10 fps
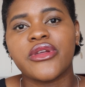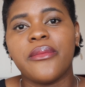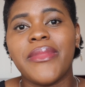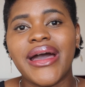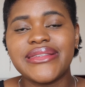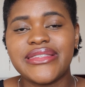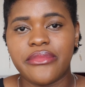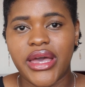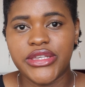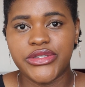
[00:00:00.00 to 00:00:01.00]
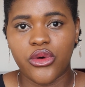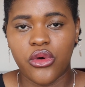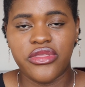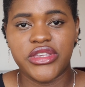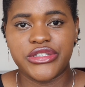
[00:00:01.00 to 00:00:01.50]
maximize
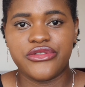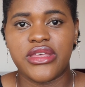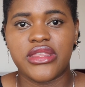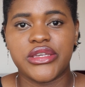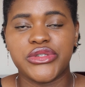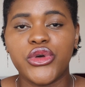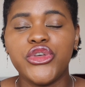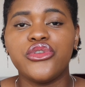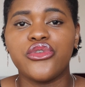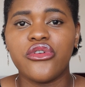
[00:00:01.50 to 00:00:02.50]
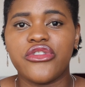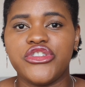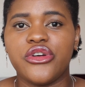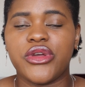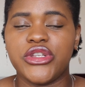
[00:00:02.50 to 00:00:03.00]
on the strength so you know
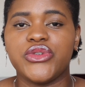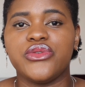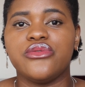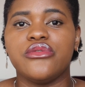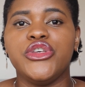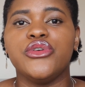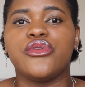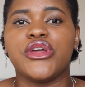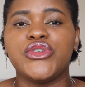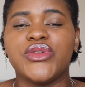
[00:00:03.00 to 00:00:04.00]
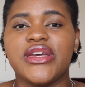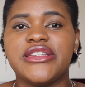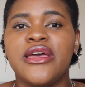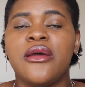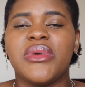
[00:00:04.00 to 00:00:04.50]
that you're going to you're going to get